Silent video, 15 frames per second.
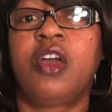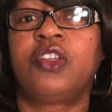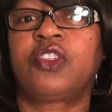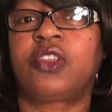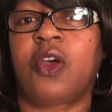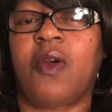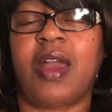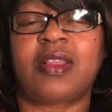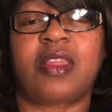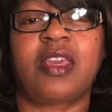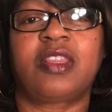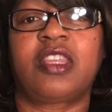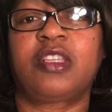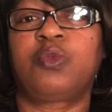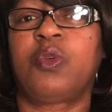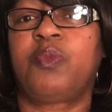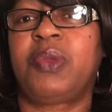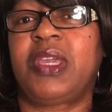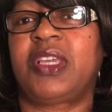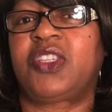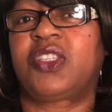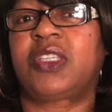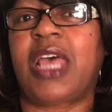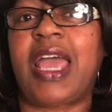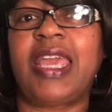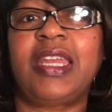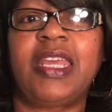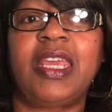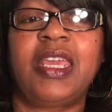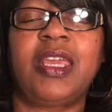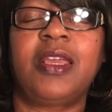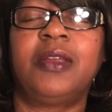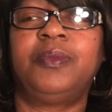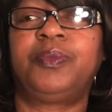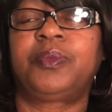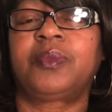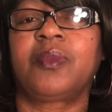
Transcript: So I think this will be exciting.